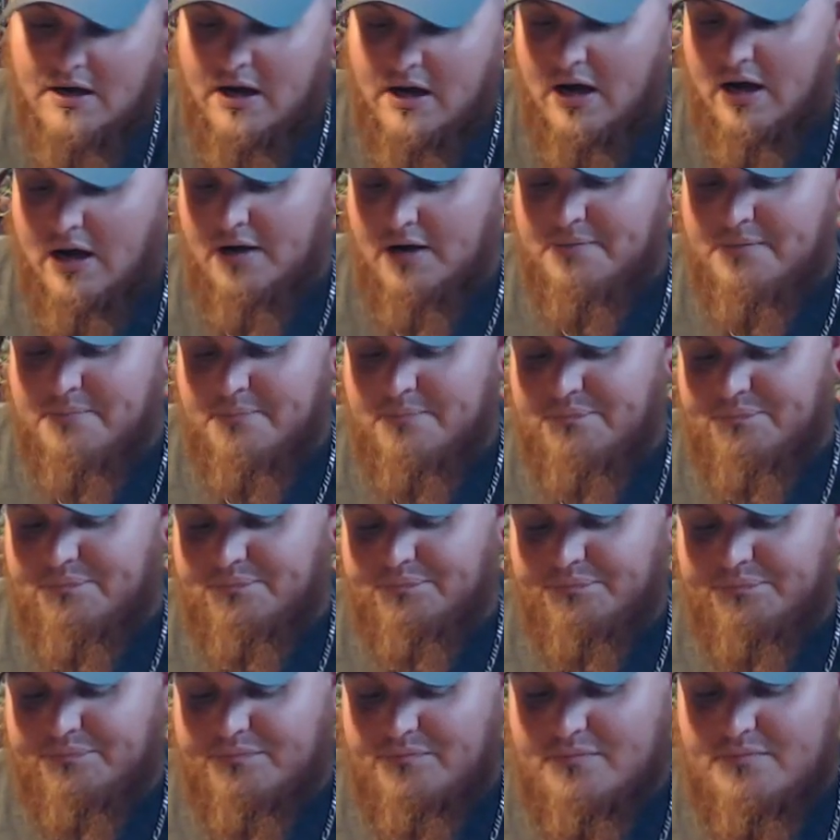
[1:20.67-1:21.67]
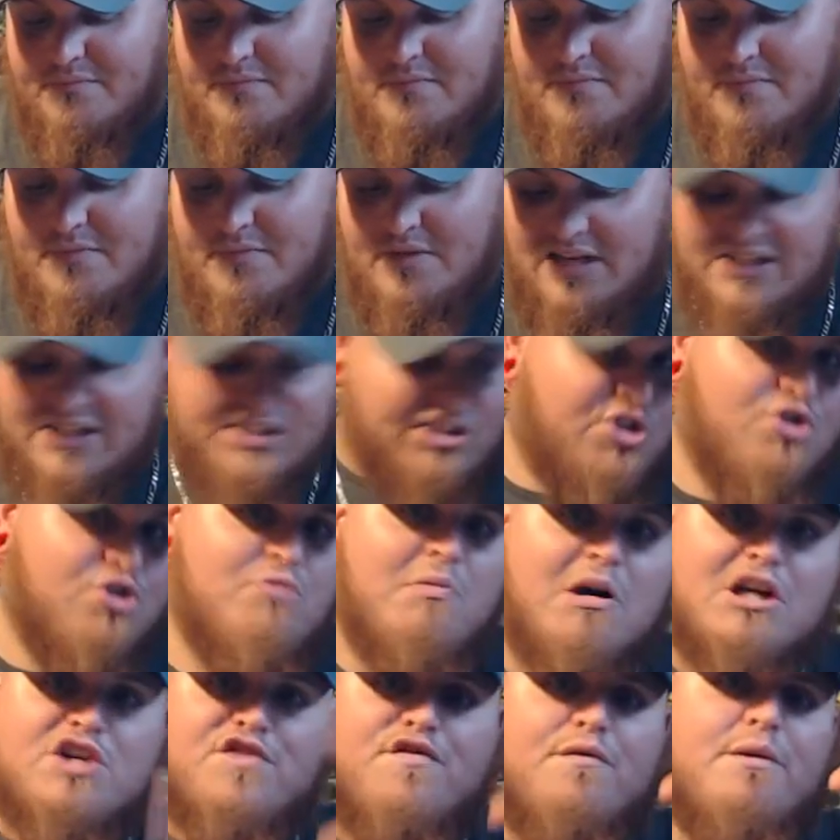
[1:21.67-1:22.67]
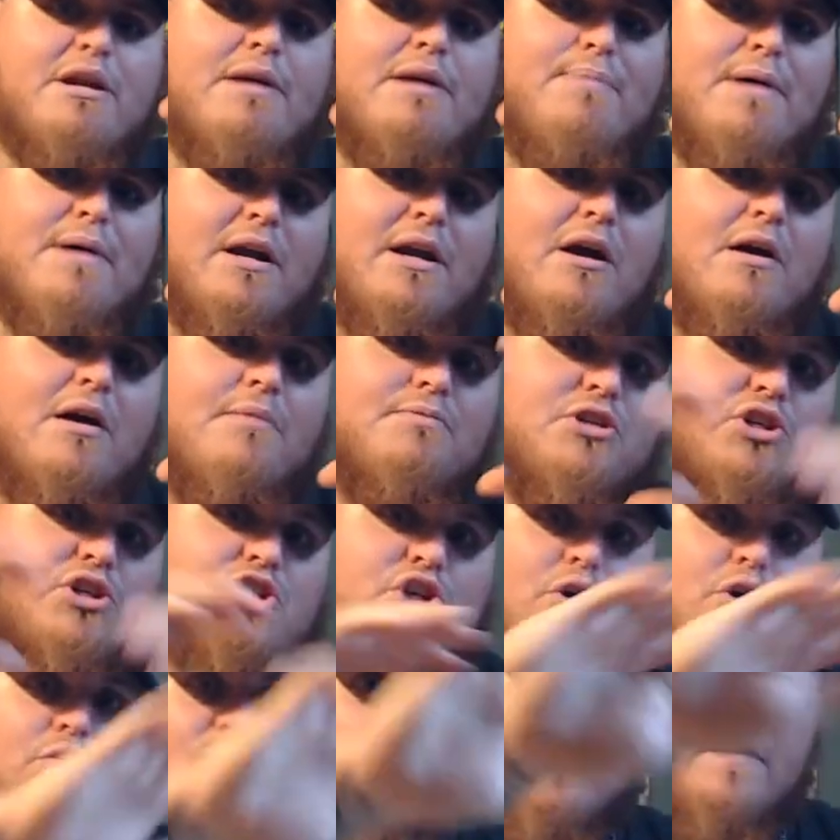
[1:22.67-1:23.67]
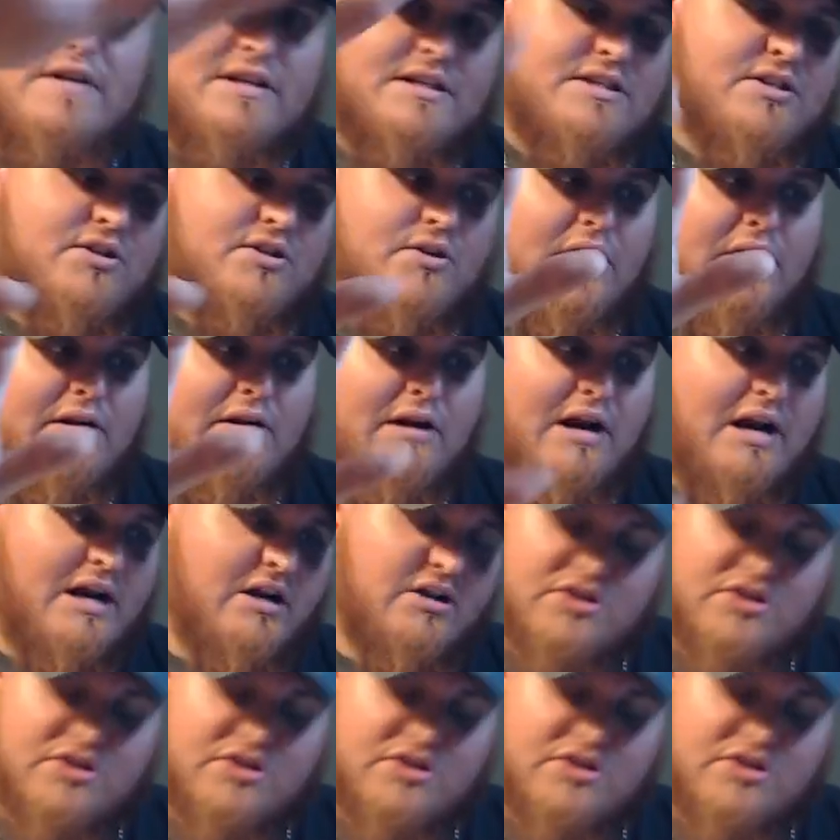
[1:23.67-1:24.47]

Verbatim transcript: Um, it's too much for me to pick up to show in this screen right here,